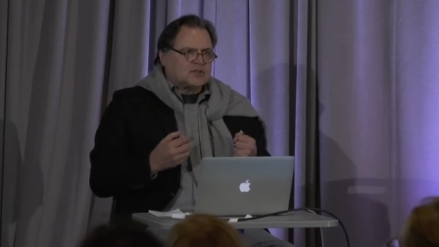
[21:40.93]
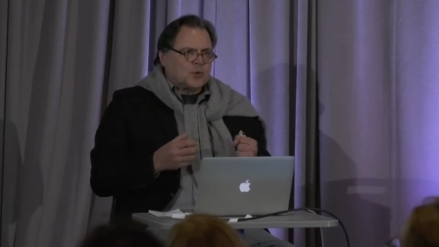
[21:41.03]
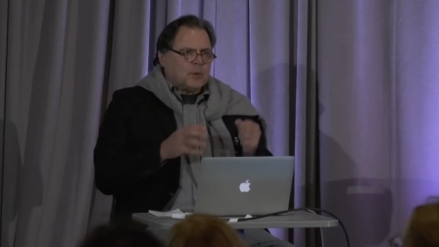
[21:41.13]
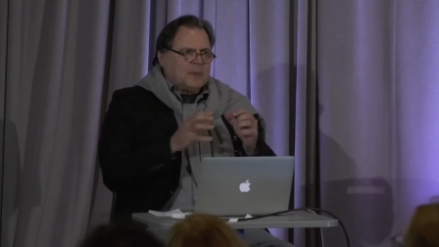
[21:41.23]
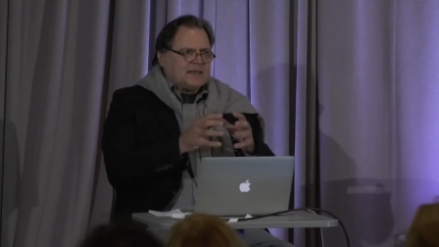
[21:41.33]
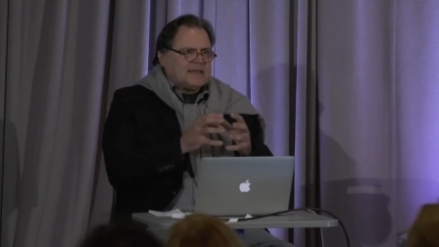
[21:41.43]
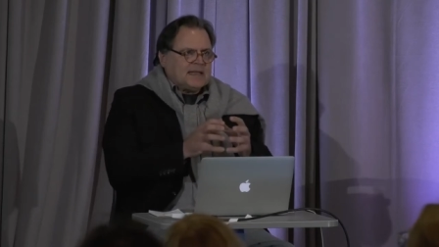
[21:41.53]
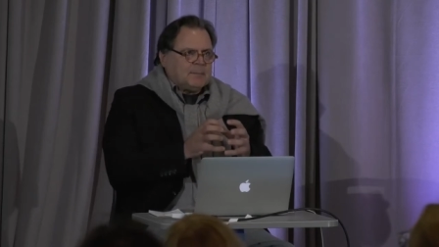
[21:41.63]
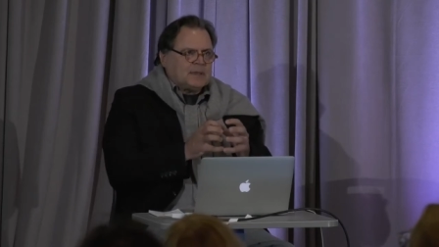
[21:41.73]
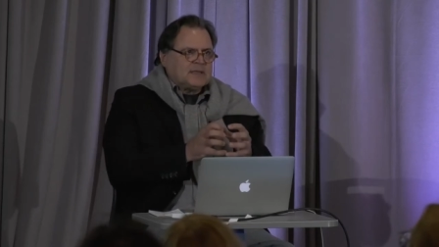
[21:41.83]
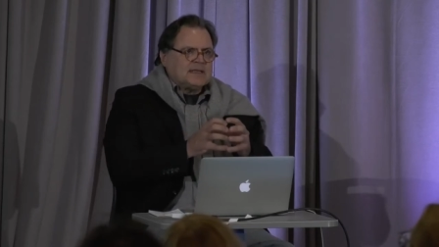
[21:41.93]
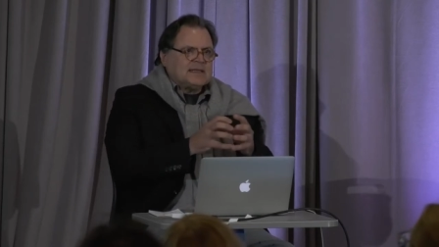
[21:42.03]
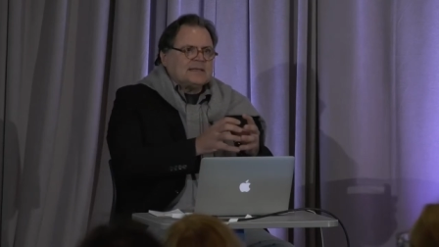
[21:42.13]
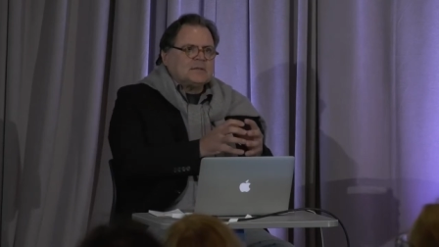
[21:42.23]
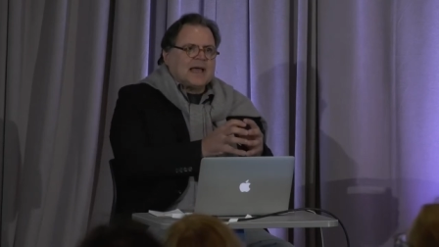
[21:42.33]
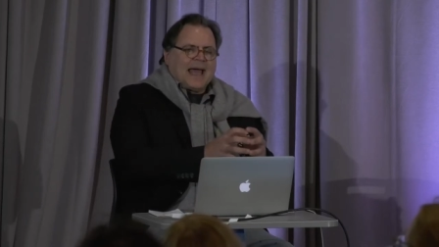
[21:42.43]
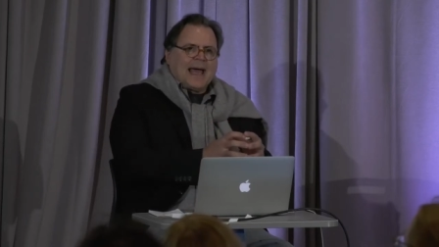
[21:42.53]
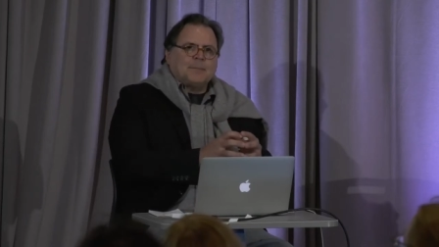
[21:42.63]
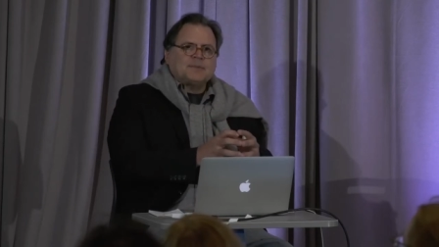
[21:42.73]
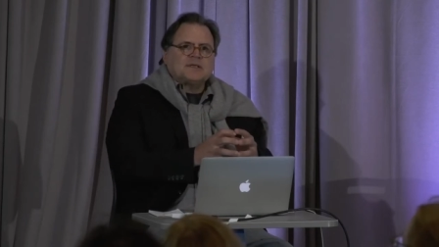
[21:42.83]
So we're basically building little
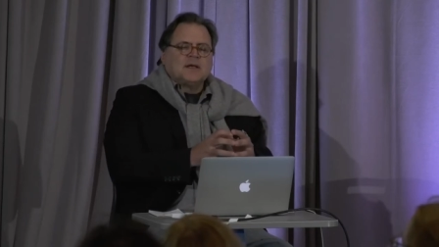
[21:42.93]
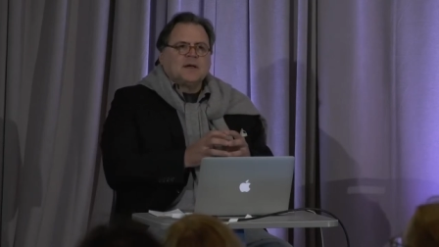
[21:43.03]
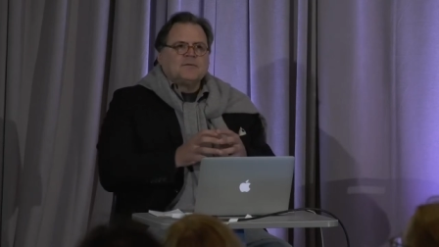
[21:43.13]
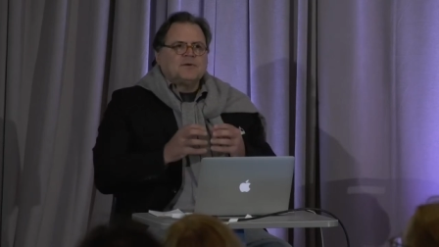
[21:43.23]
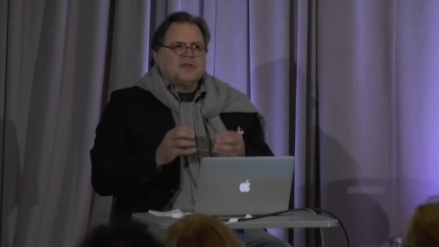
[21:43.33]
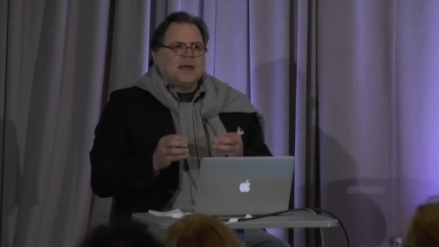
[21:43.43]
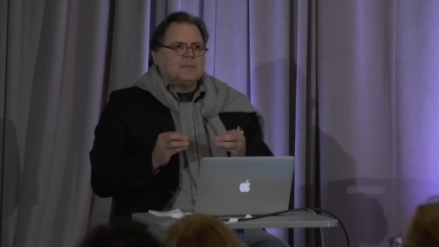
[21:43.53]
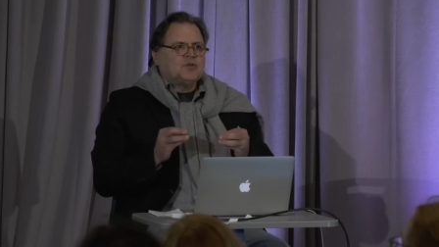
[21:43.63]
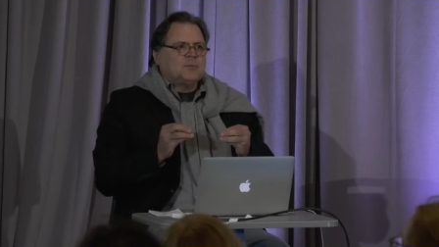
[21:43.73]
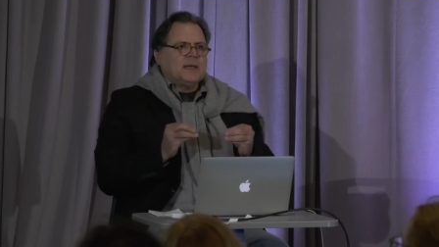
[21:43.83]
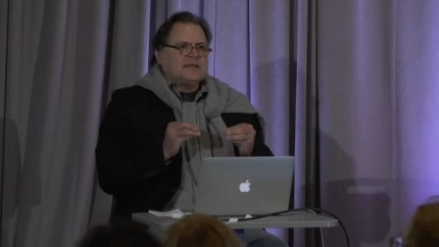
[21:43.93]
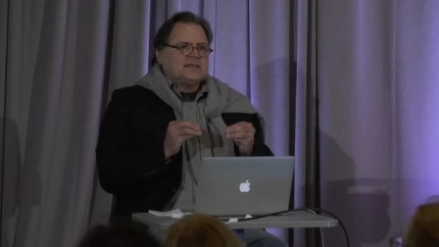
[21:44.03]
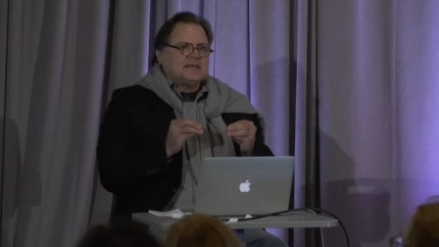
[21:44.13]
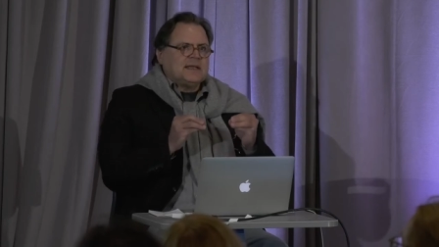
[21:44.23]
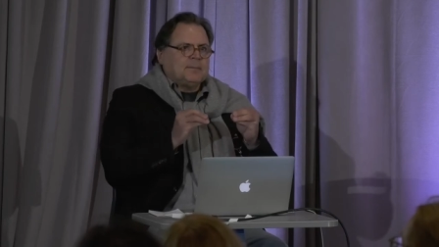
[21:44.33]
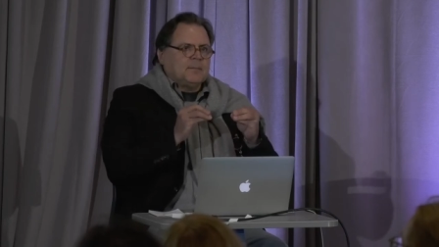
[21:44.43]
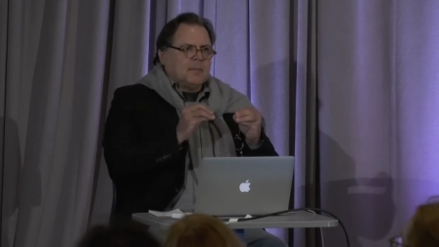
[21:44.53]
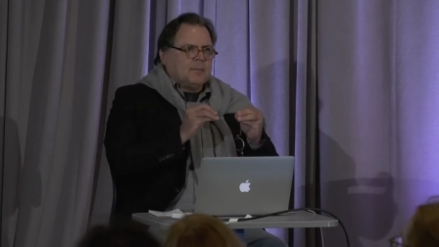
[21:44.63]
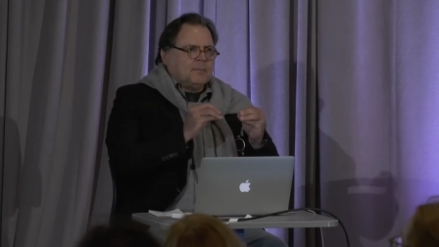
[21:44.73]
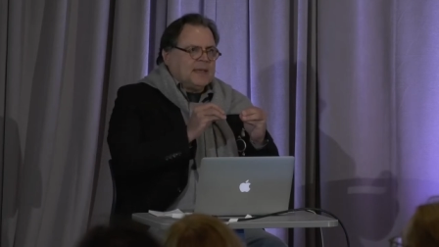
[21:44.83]
apps for them to basically
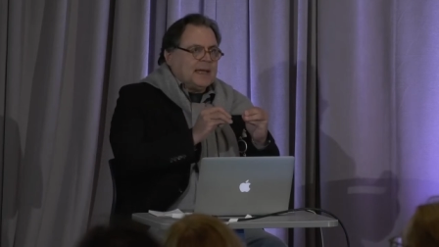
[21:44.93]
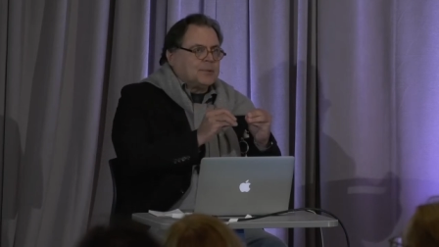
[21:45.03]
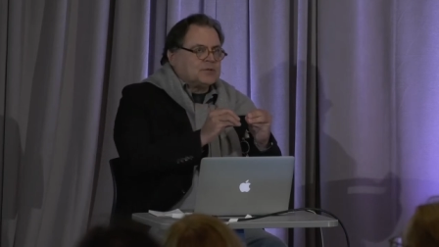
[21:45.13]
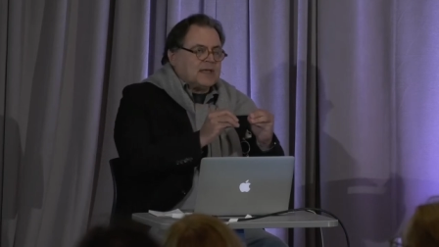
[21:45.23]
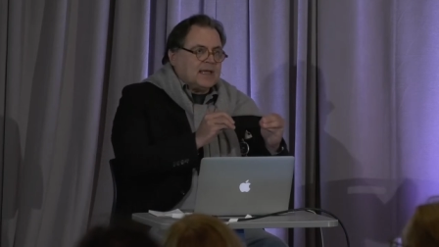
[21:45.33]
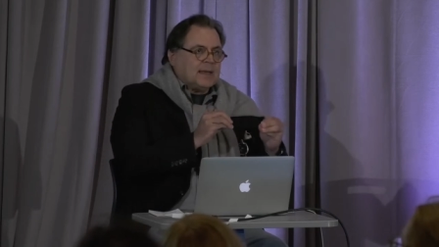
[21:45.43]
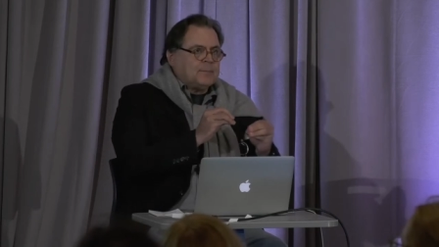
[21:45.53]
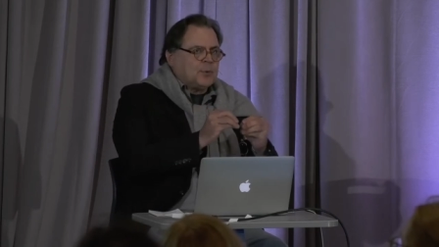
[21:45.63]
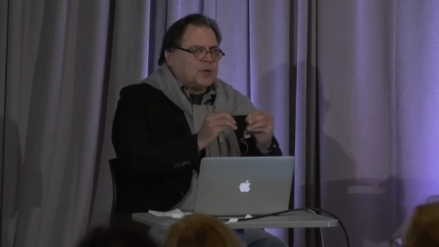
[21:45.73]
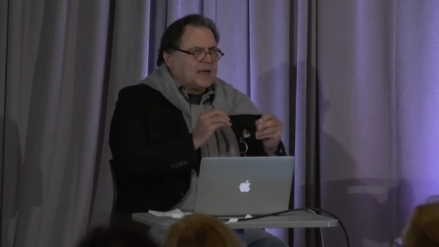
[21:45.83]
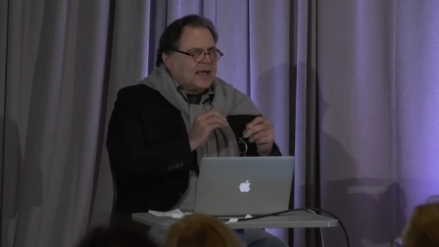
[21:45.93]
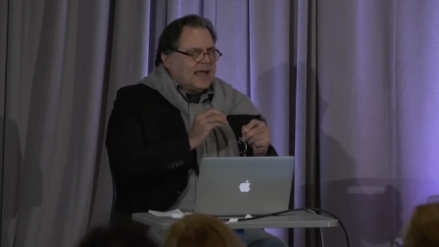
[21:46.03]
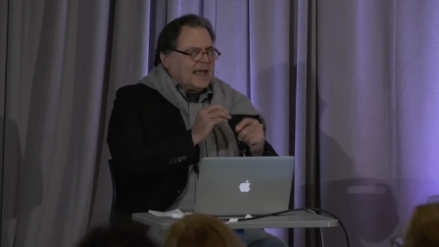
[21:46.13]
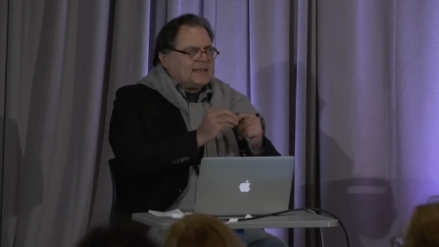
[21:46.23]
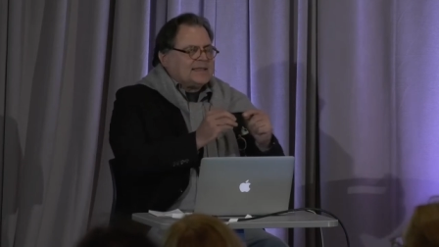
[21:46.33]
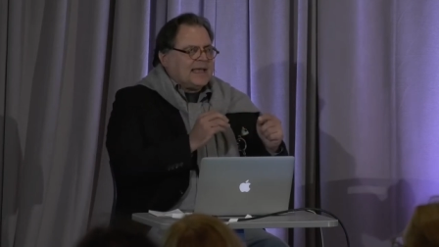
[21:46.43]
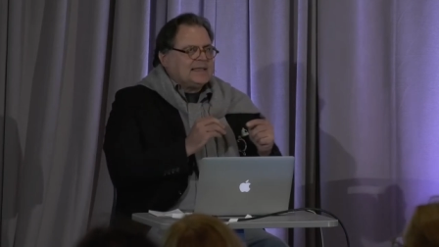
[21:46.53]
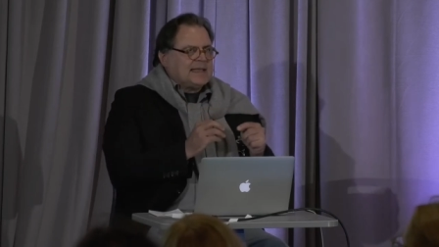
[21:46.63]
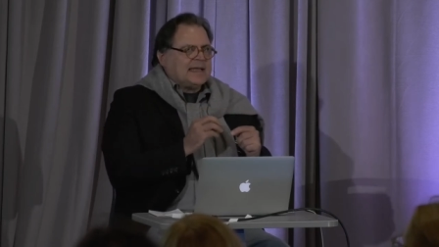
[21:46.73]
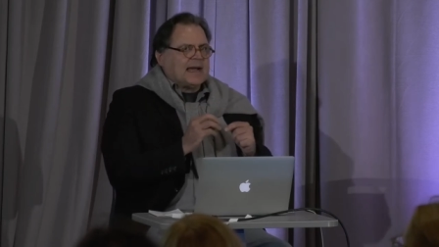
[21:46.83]
be able to input and
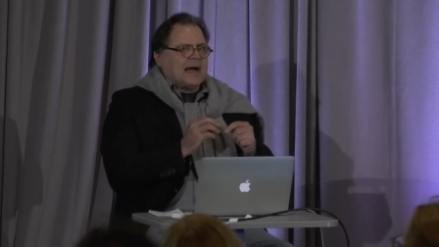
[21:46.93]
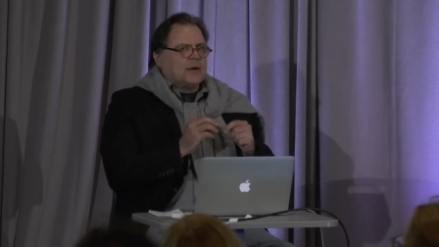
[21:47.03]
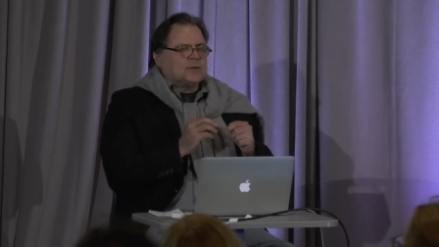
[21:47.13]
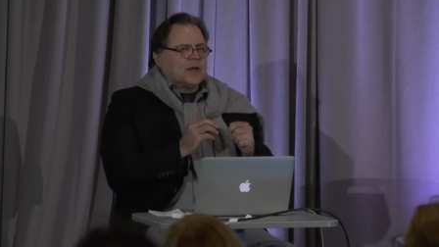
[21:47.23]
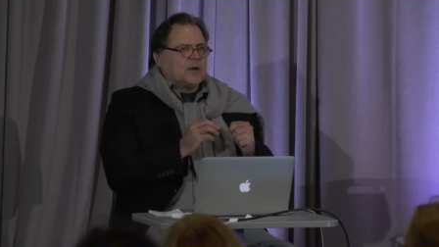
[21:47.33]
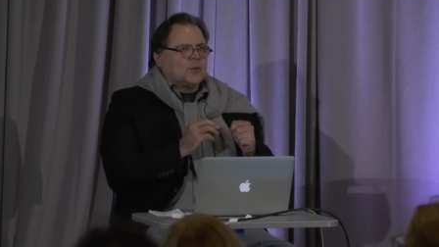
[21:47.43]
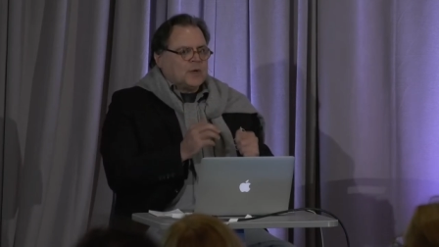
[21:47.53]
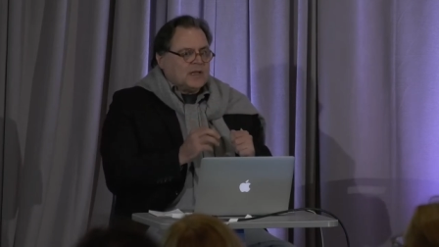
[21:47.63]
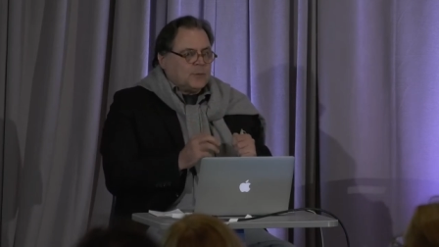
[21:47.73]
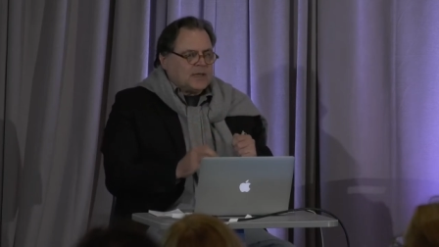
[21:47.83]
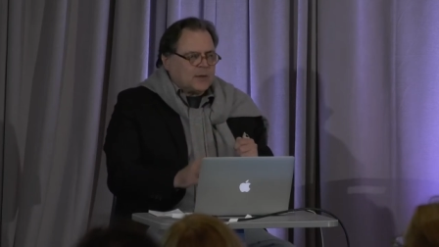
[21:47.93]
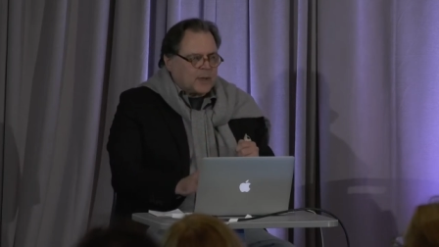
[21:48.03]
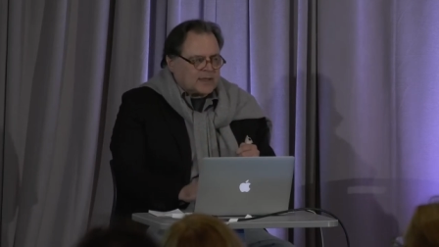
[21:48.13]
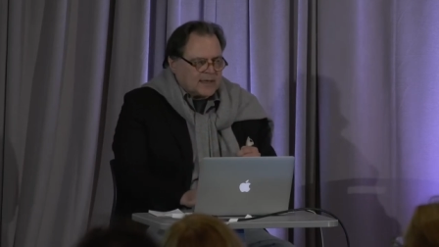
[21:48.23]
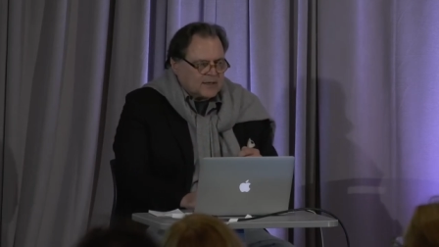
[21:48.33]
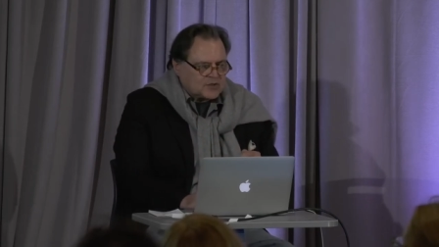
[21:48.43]
take data out really, really quickly.